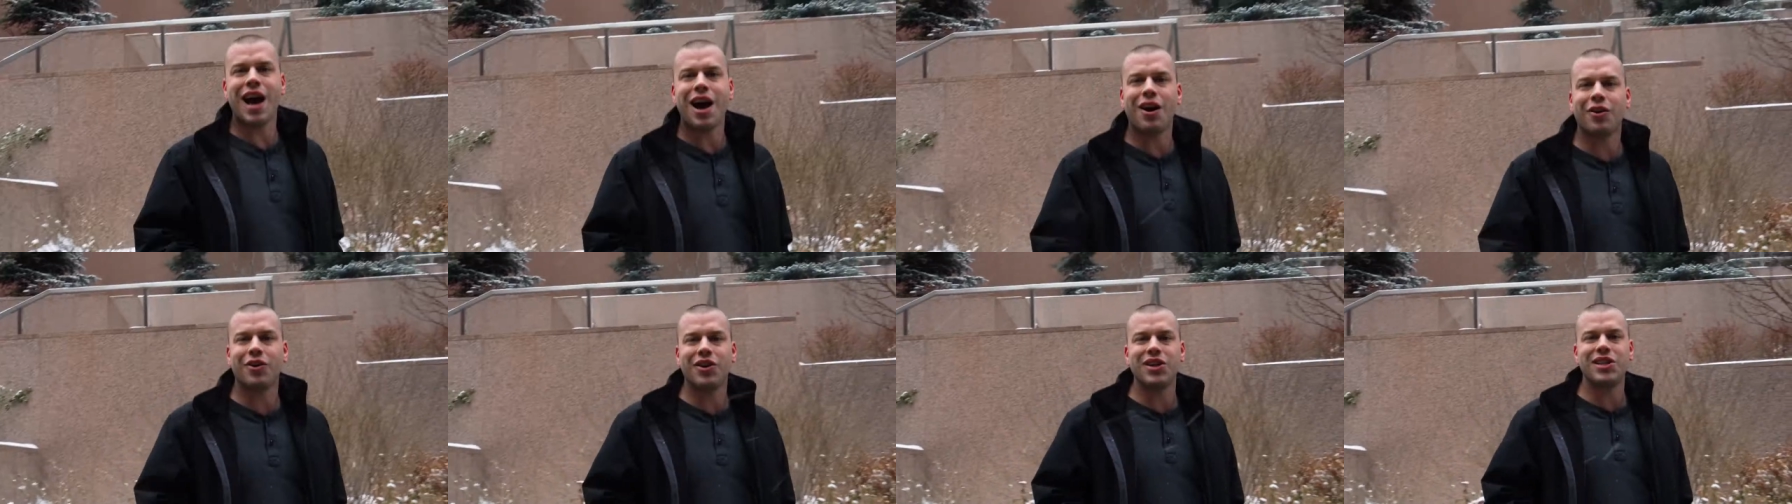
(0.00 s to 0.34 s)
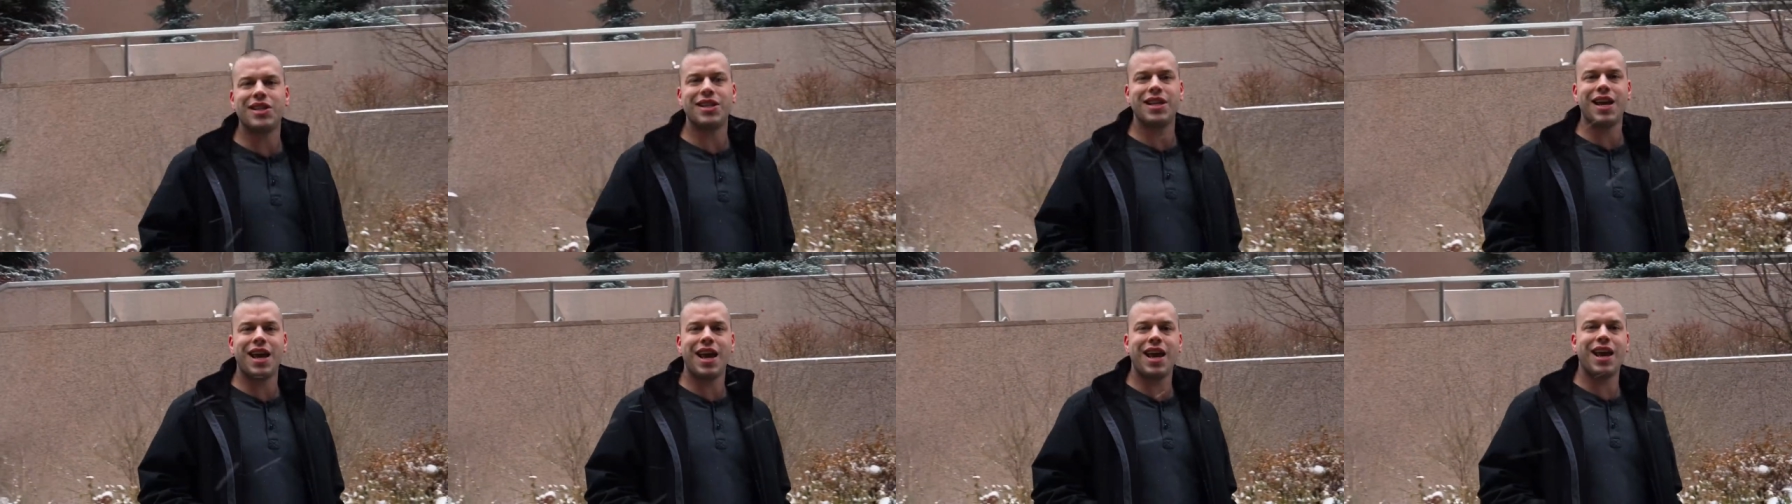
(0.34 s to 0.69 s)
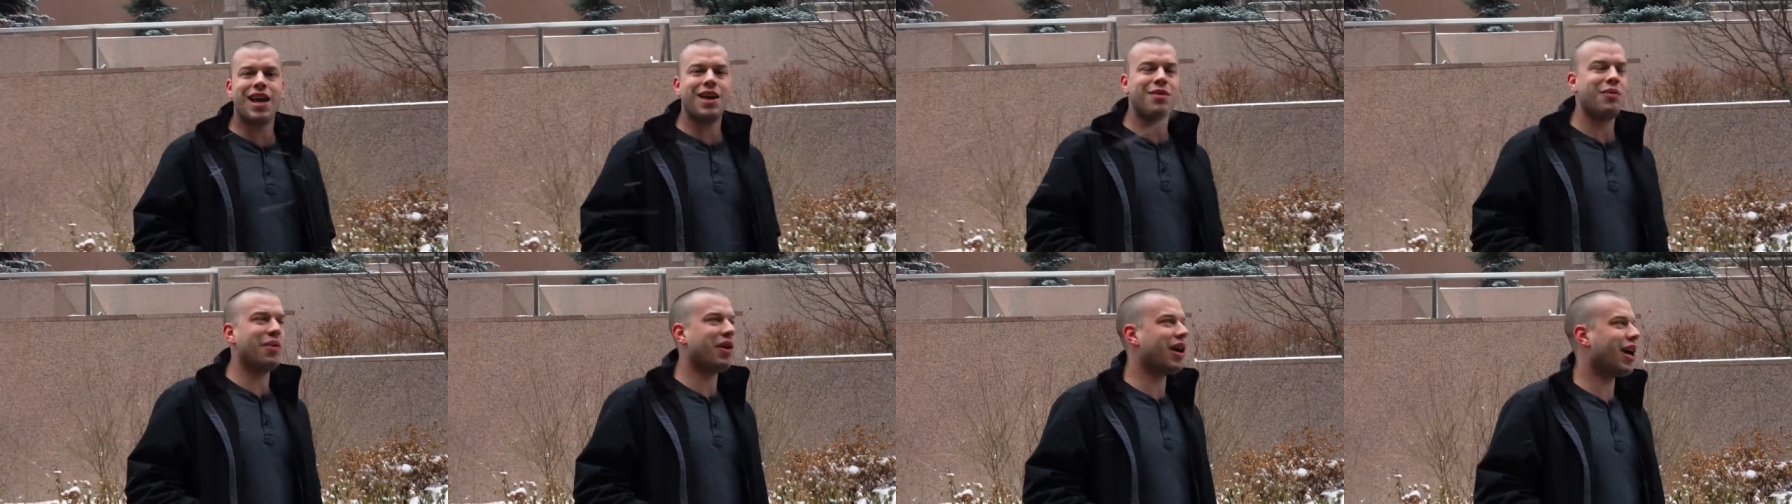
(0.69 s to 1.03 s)
Calgary
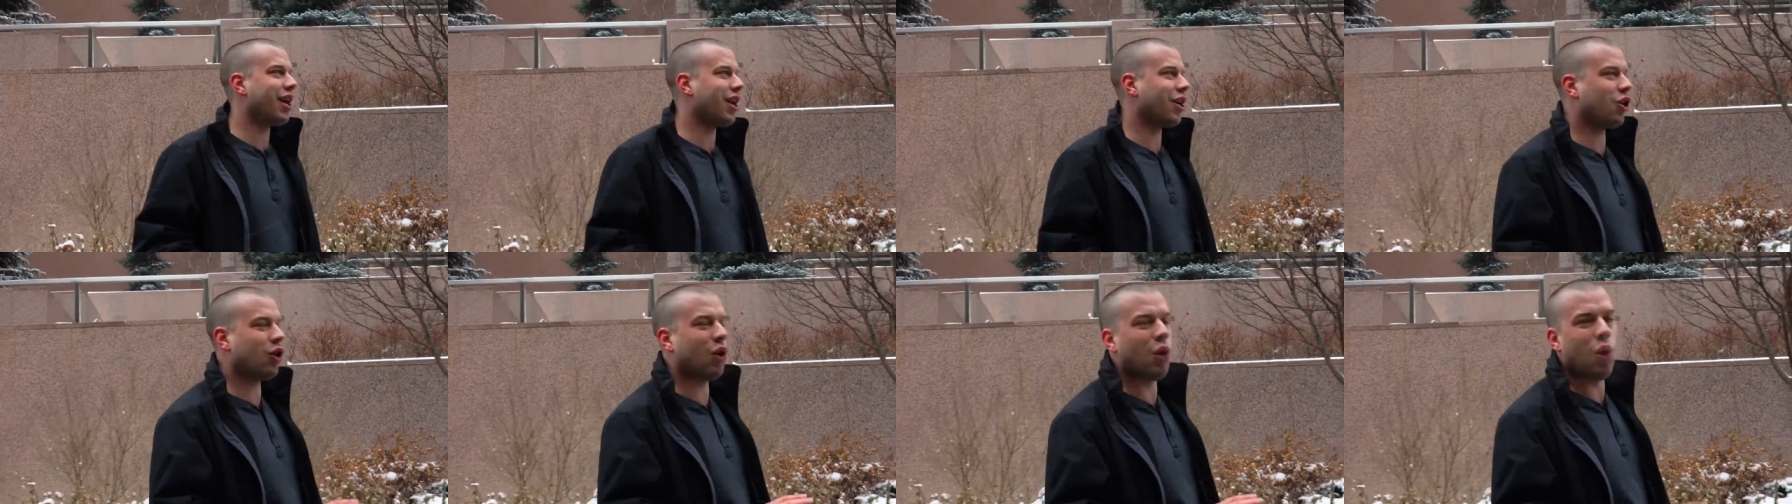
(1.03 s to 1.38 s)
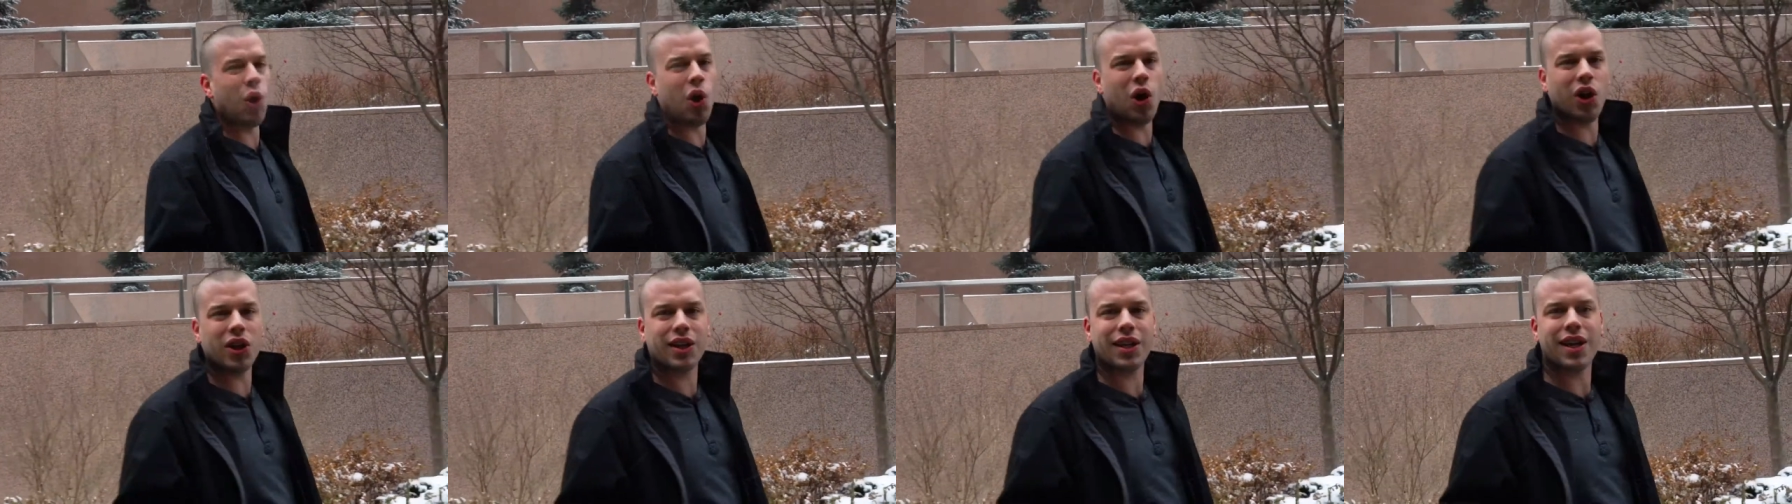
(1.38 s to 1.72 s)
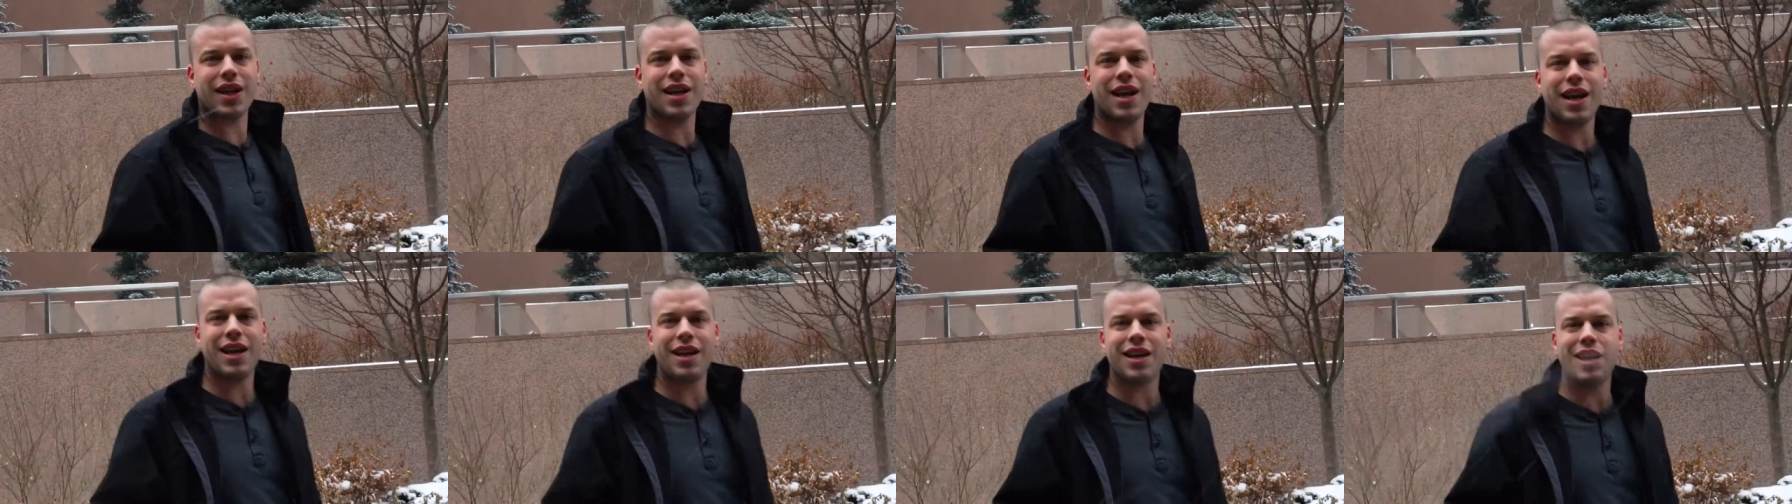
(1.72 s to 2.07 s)
today. We've got a cold
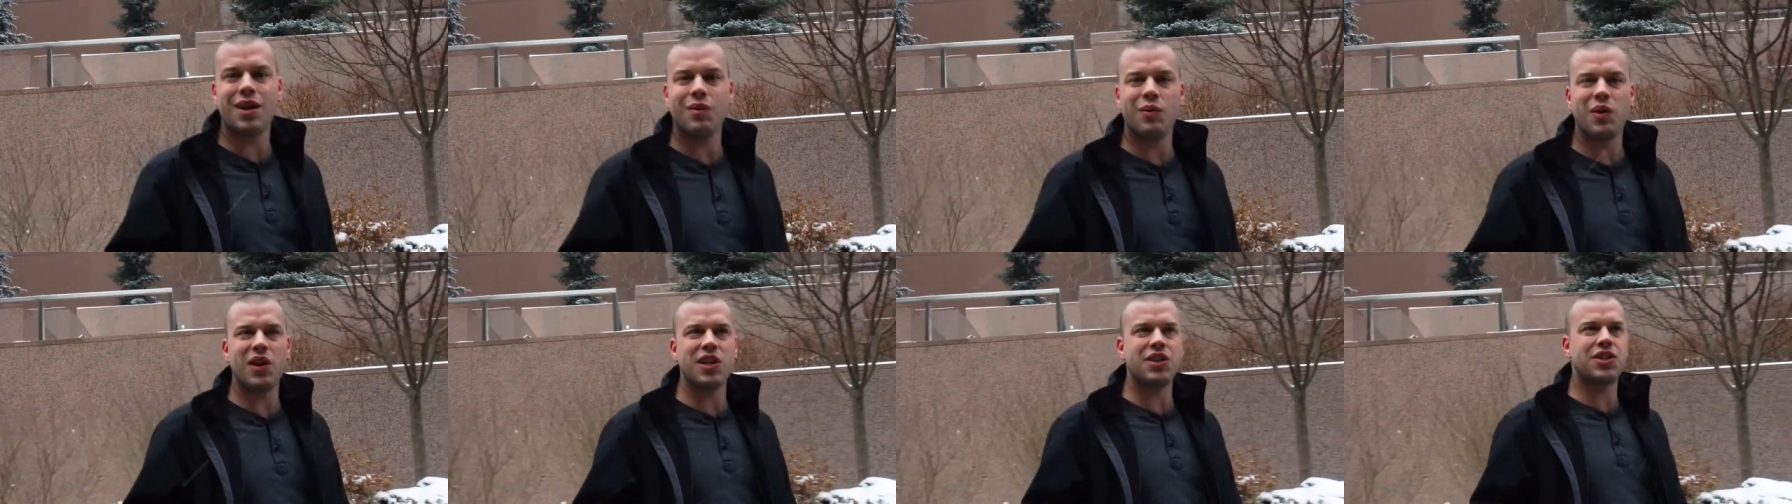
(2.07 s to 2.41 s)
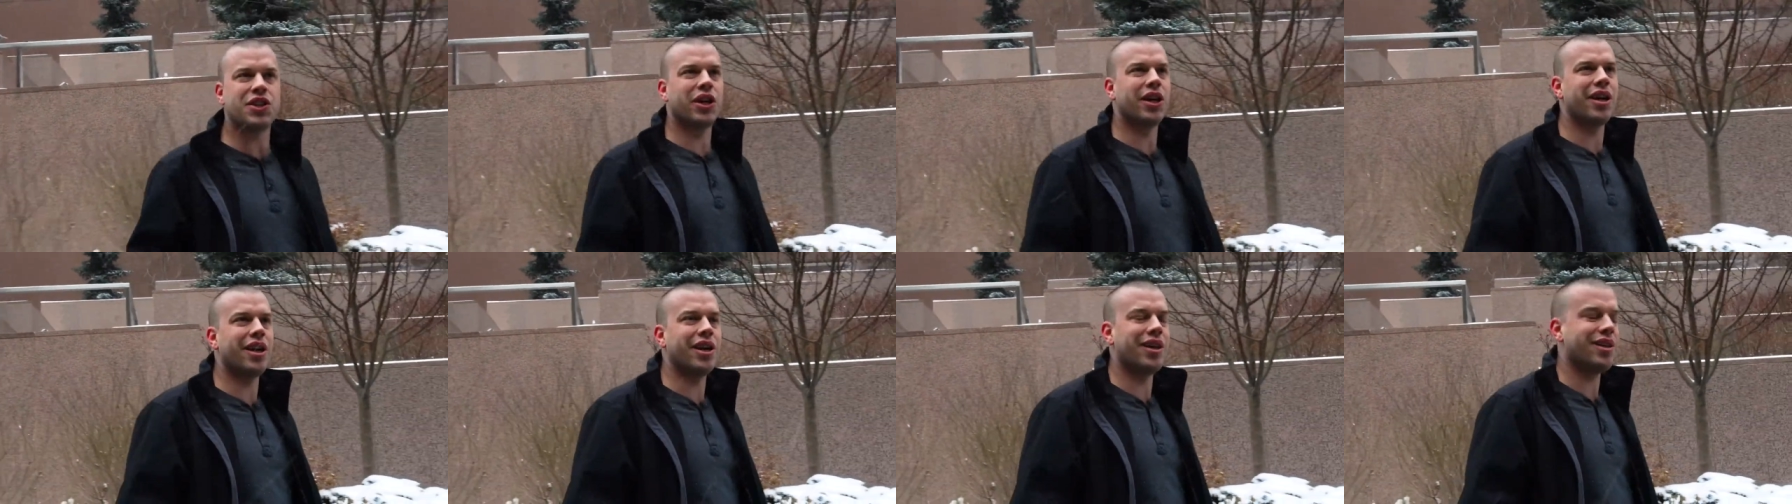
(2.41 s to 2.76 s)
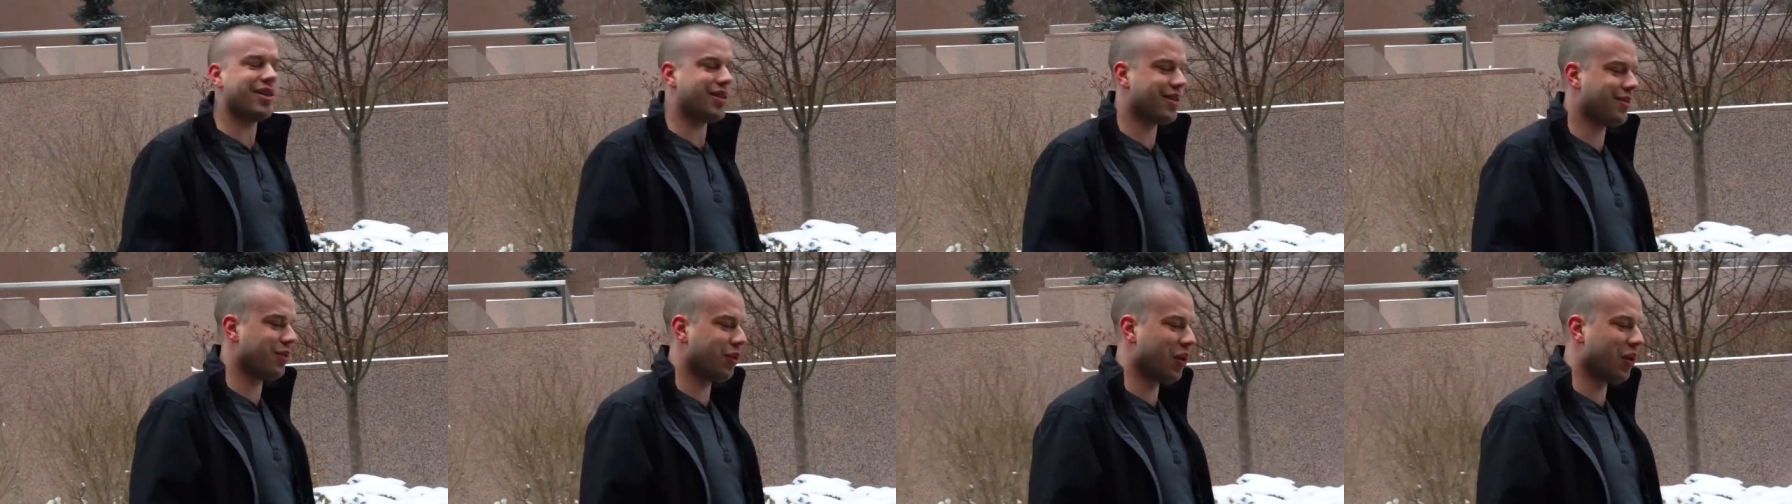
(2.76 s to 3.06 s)
Canadian winter and